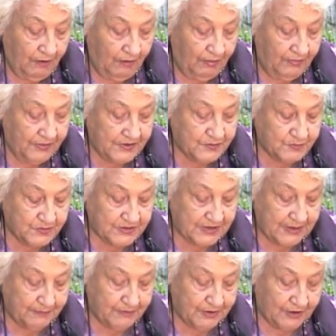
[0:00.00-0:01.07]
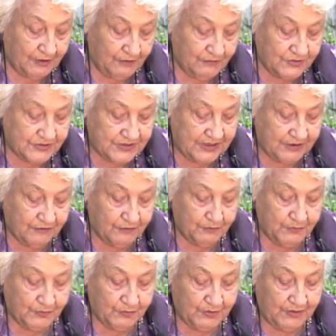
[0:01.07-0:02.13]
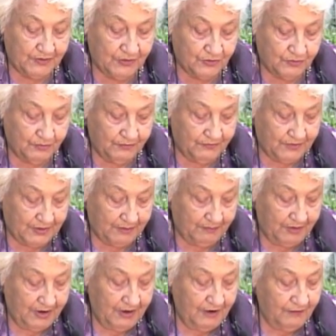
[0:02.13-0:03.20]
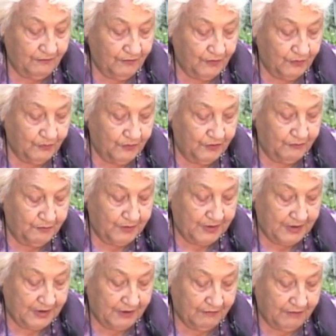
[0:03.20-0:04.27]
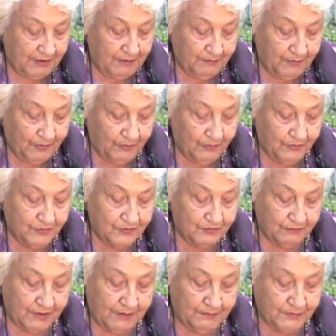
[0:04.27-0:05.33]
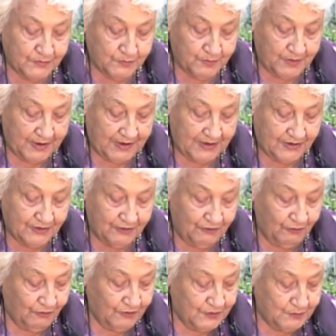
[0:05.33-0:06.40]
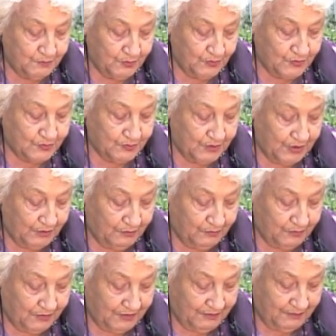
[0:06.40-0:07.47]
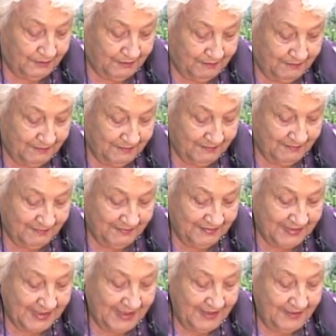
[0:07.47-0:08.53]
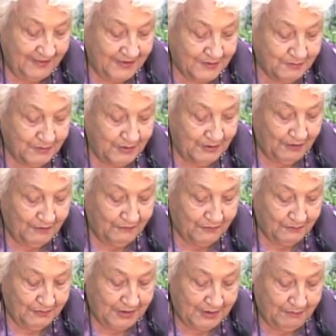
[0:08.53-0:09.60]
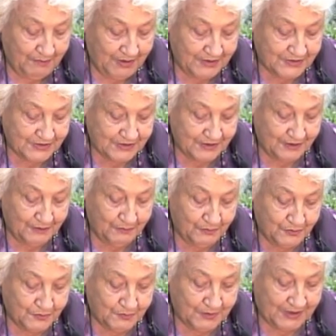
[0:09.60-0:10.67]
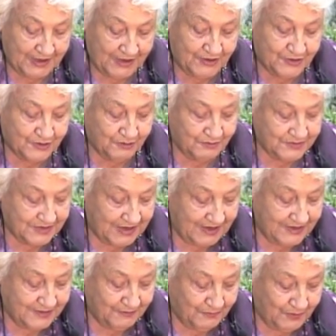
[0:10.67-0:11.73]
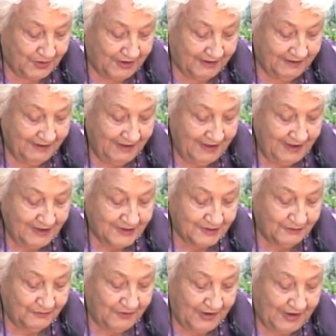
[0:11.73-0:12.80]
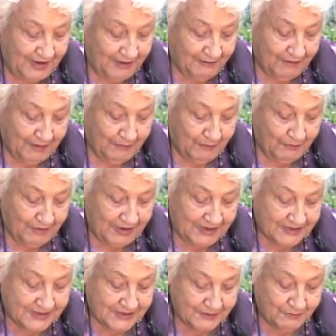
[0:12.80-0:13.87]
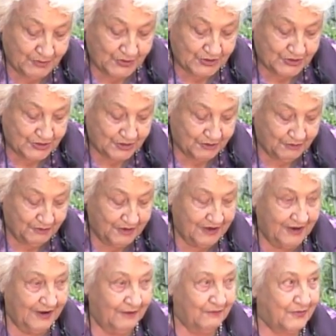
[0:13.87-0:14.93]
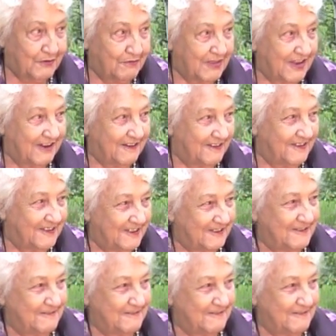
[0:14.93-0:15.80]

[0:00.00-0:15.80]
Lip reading: All this was kept a close secret between the two of them, for it would have been a great blow to Grandpa's pride to know his boots went out without him. This went on for many months until the boots began to show signs of wear, so finally Grandma raised as much as she could and left them there.